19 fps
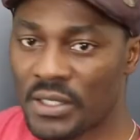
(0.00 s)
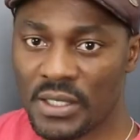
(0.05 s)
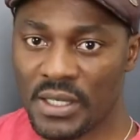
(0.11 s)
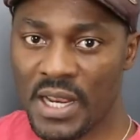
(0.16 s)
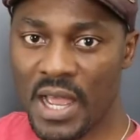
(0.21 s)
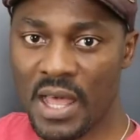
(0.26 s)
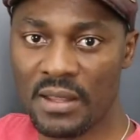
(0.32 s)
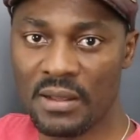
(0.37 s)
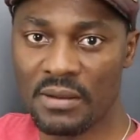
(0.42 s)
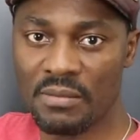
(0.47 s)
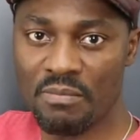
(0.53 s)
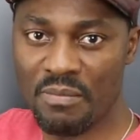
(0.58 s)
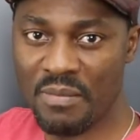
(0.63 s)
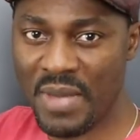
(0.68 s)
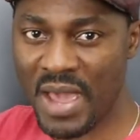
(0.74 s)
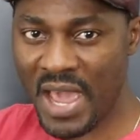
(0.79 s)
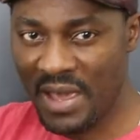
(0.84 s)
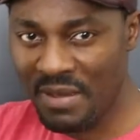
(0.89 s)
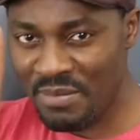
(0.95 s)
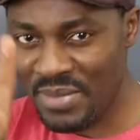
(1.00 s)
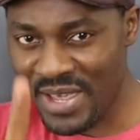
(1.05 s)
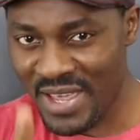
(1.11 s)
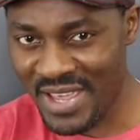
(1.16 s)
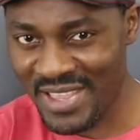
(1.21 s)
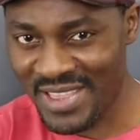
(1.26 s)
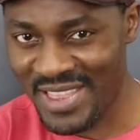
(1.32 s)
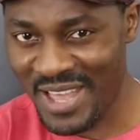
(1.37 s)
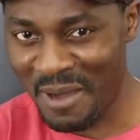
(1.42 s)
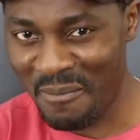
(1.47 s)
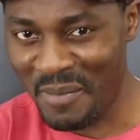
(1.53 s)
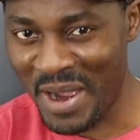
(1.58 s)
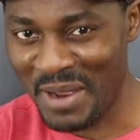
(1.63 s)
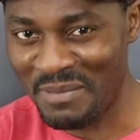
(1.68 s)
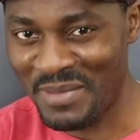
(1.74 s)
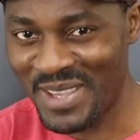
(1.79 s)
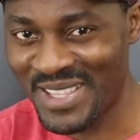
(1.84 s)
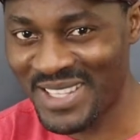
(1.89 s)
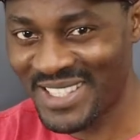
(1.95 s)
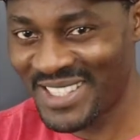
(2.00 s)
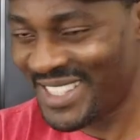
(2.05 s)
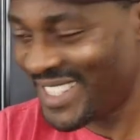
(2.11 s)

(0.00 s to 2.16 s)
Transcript: together. Maybe that might be the